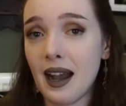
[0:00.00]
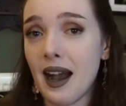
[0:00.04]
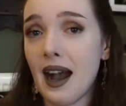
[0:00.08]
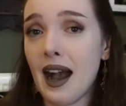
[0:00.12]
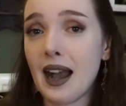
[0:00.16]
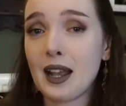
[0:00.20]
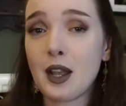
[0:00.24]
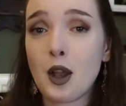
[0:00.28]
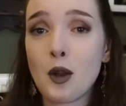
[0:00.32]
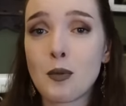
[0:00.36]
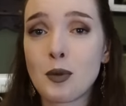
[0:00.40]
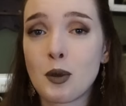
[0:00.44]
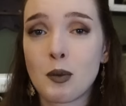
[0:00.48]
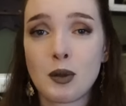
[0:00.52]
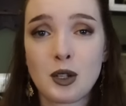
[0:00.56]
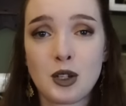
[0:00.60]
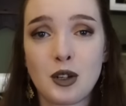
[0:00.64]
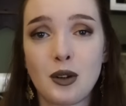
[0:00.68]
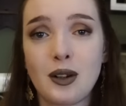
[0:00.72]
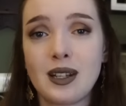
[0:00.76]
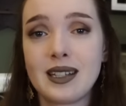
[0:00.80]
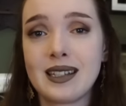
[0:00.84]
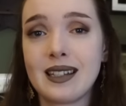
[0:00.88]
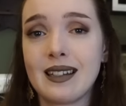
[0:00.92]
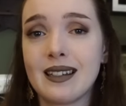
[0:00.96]
I hope you
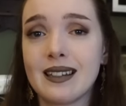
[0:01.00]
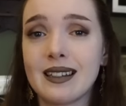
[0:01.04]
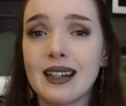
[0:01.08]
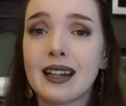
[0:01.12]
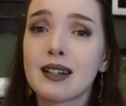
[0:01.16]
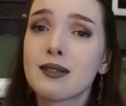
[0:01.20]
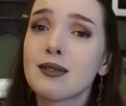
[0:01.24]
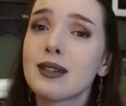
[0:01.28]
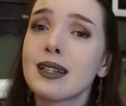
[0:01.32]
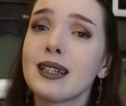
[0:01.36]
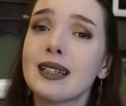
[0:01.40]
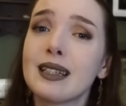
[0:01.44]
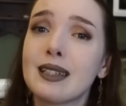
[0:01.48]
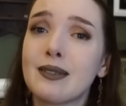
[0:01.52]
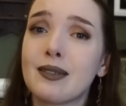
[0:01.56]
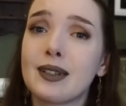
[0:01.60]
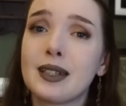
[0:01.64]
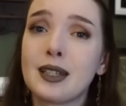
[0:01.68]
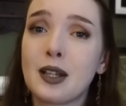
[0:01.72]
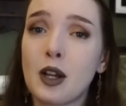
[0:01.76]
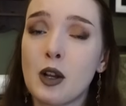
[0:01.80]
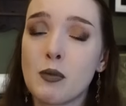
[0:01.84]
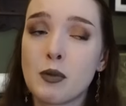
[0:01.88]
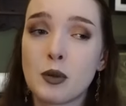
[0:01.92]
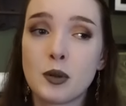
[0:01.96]
enjoyed it. I really,
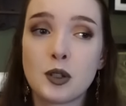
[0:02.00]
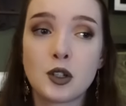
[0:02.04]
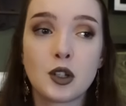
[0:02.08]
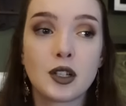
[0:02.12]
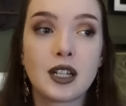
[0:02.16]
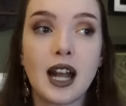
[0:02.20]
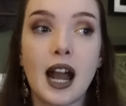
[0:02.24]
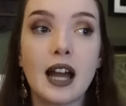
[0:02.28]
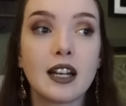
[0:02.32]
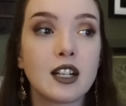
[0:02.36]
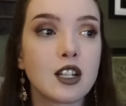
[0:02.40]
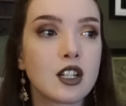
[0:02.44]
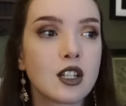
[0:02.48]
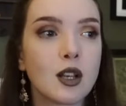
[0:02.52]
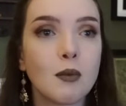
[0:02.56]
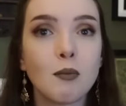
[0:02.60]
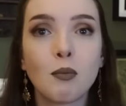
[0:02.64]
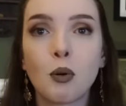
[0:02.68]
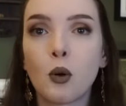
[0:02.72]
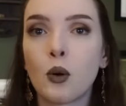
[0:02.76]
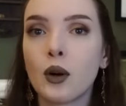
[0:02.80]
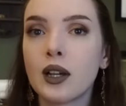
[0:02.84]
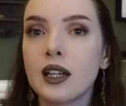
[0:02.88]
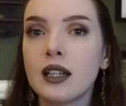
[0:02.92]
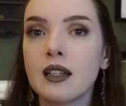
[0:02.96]
really hope you enjoyed it. And at some
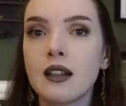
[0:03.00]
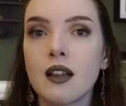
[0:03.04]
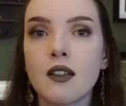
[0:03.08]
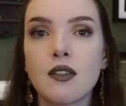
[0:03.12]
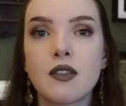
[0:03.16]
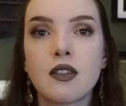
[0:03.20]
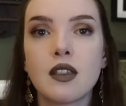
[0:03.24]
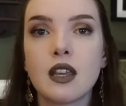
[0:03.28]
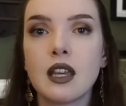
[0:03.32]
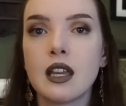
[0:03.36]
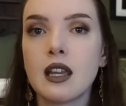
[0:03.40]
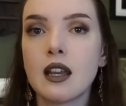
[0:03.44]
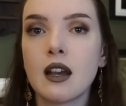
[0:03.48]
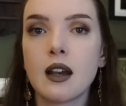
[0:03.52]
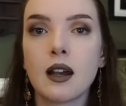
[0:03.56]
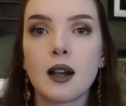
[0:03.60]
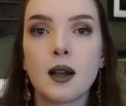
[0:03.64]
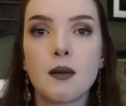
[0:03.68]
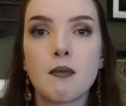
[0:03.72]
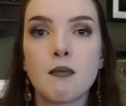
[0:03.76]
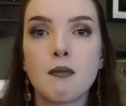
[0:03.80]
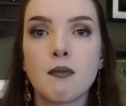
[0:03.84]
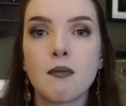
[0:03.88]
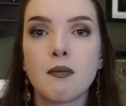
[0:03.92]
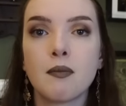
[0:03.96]
point,
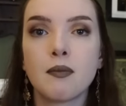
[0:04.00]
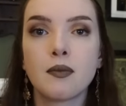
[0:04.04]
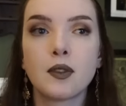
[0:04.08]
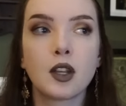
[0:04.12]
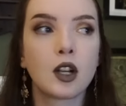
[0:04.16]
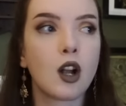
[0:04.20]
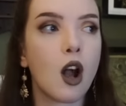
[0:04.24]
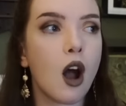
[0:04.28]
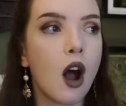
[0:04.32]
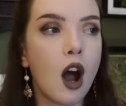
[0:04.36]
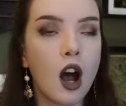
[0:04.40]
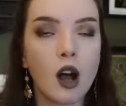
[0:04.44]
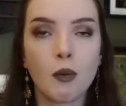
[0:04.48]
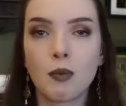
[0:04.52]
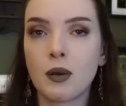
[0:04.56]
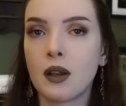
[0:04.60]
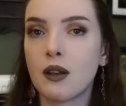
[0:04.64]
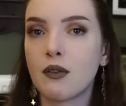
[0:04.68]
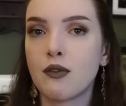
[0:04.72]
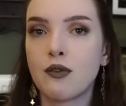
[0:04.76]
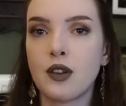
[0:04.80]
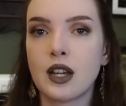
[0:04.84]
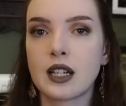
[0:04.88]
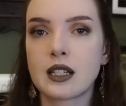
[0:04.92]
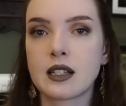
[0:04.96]
the
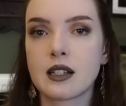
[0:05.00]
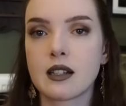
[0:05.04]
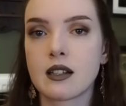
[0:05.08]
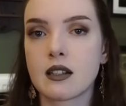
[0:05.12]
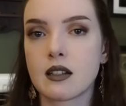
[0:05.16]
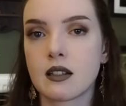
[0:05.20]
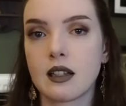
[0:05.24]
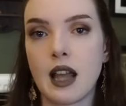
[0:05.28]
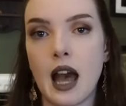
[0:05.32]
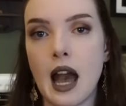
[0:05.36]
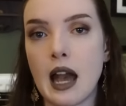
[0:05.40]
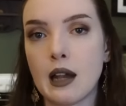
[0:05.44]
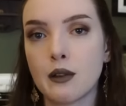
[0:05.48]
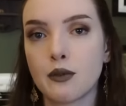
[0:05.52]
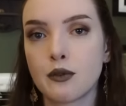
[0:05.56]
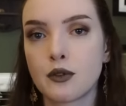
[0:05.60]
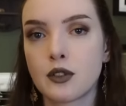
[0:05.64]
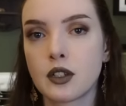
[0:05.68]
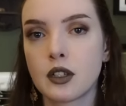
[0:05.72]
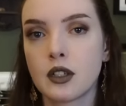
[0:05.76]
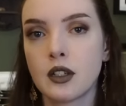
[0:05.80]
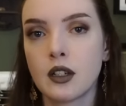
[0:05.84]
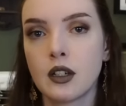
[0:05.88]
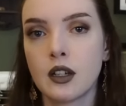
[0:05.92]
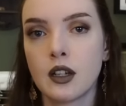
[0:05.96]
carpet fitters
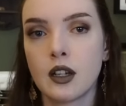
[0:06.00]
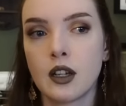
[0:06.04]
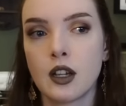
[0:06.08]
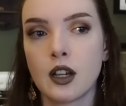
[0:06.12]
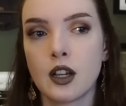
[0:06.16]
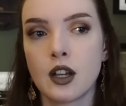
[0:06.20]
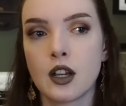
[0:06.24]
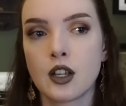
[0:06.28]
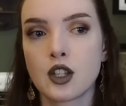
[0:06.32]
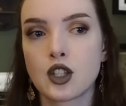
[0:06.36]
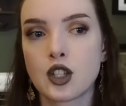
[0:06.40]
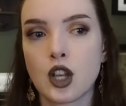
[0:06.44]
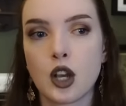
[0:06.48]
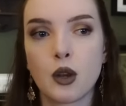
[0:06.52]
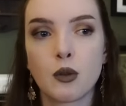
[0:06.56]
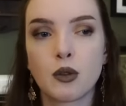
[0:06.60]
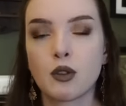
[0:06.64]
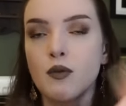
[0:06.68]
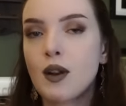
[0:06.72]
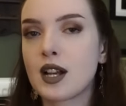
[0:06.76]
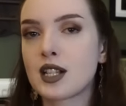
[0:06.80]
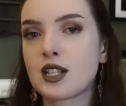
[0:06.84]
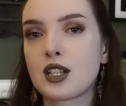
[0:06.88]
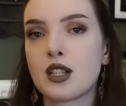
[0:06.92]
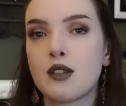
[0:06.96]
left. So the
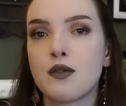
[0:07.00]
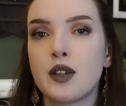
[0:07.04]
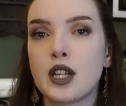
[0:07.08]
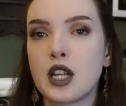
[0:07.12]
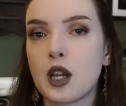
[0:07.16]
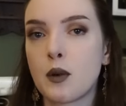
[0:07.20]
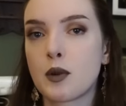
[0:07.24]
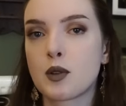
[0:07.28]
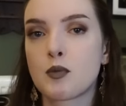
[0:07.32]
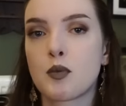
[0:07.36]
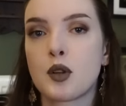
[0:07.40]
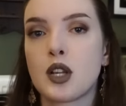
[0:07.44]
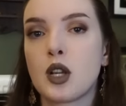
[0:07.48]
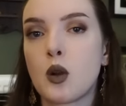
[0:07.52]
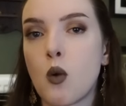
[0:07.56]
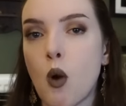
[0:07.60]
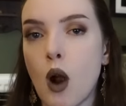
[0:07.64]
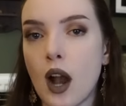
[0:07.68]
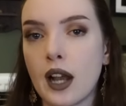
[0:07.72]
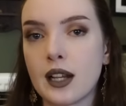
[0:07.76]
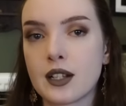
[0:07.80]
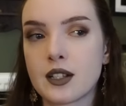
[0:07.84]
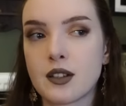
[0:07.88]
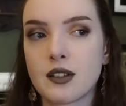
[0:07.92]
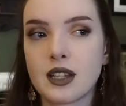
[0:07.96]
rest of the video was pretty
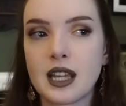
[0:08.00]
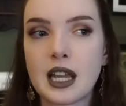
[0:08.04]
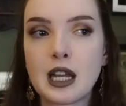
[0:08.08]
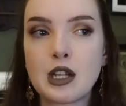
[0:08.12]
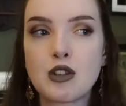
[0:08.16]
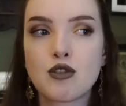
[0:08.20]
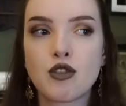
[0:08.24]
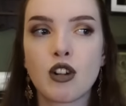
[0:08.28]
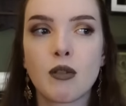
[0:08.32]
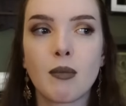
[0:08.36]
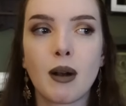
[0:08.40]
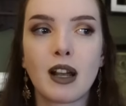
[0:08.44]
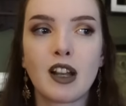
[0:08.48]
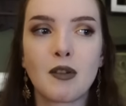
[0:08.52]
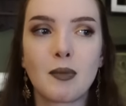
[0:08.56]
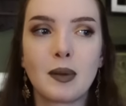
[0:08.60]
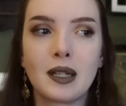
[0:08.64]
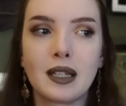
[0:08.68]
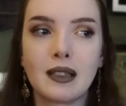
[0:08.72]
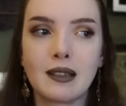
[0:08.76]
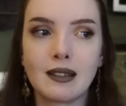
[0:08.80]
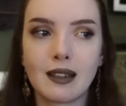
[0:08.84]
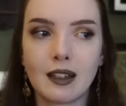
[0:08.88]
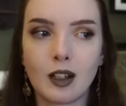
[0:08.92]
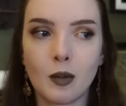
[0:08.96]
quiet. So the intro might have been
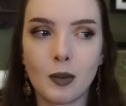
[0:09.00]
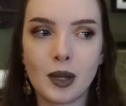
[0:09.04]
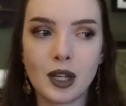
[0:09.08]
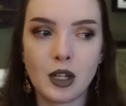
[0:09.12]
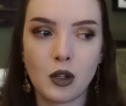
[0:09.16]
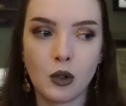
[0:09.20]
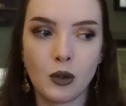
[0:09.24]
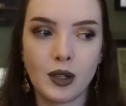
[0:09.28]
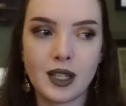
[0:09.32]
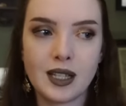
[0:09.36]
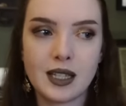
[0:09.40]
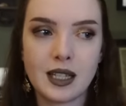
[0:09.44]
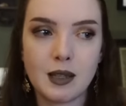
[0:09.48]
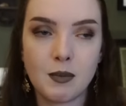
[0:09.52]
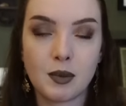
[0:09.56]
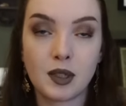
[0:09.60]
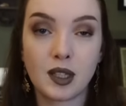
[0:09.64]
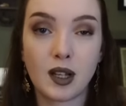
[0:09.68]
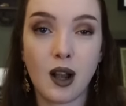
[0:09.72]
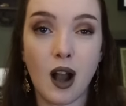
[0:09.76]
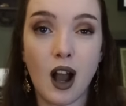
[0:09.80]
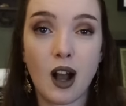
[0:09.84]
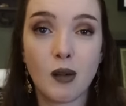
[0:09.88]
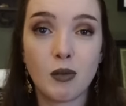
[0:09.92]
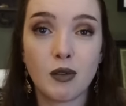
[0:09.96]
a little bit noisy, but the
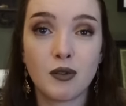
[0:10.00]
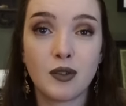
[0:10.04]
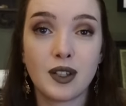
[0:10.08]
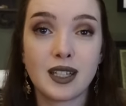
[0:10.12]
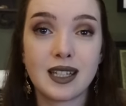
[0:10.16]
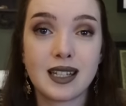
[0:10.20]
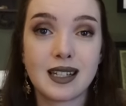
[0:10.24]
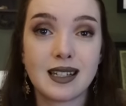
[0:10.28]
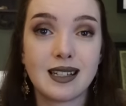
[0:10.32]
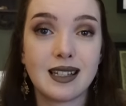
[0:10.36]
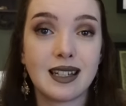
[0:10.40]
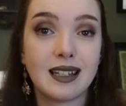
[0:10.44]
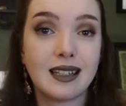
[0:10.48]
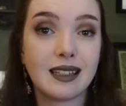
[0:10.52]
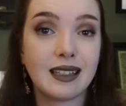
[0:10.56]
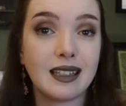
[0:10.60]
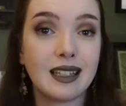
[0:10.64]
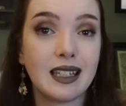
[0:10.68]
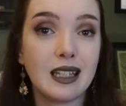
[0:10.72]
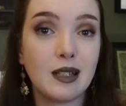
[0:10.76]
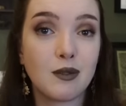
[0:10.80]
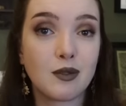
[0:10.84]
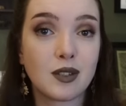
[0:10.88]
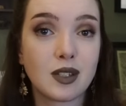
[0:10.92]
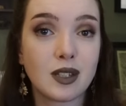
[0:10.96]
carpet fitters did
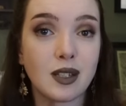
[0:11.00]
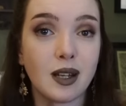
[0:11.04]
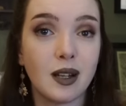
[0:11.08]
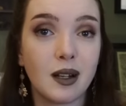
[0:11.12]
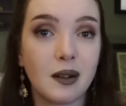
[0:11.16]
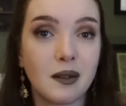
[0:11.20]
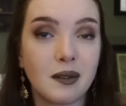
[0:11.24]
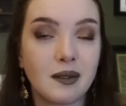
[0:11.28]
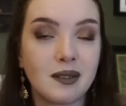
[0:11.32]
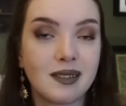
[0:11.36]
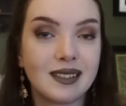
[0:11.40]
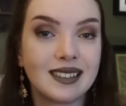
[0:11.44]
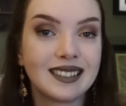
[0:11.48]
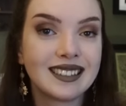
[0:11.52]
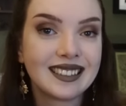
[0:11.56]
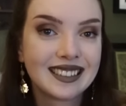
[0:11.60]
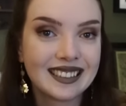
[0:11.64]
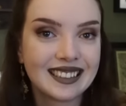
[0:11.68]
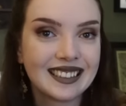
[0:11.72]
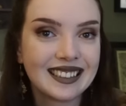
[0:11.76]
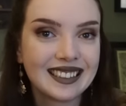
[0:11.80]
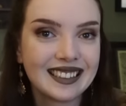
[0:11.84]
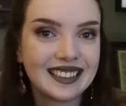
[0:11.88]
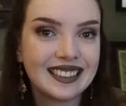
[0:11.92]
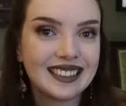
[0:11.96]
leave, so
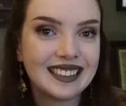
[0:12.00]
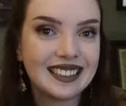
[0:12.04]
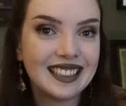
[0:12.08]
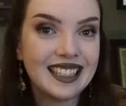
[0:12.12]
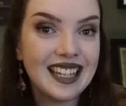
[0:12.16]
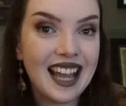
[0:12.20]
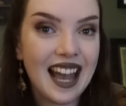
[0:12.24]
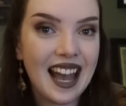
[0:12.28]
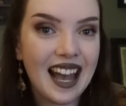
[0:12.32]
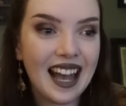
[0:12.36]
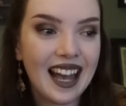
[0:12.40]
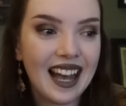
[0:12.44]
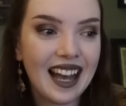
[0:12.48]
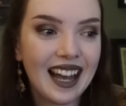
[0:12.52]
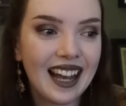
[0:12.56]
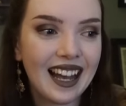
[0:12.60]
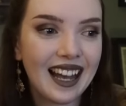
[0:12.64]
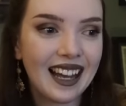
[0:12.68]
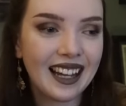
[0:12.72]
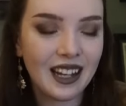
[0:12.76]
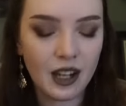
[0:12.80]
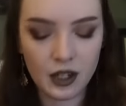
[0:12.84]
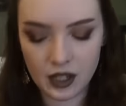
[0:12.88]
yeah!